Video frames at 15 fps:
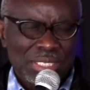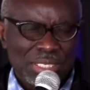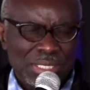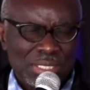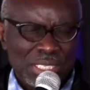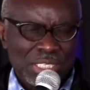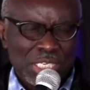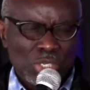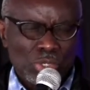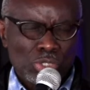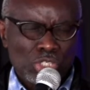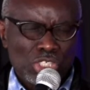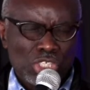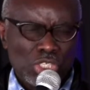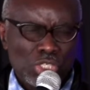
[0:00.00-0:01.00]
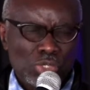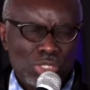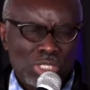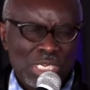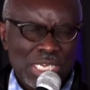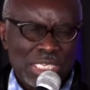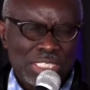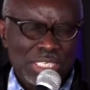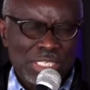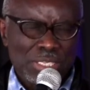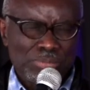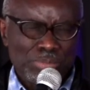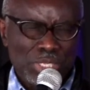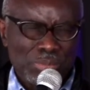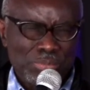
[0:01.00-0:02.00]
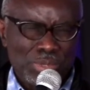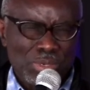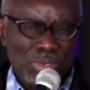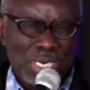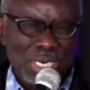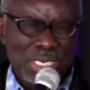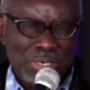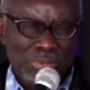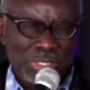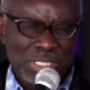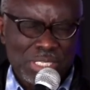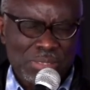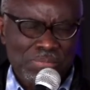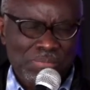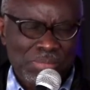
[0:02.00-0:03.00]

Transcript: that they'll continue to nurture the people around them,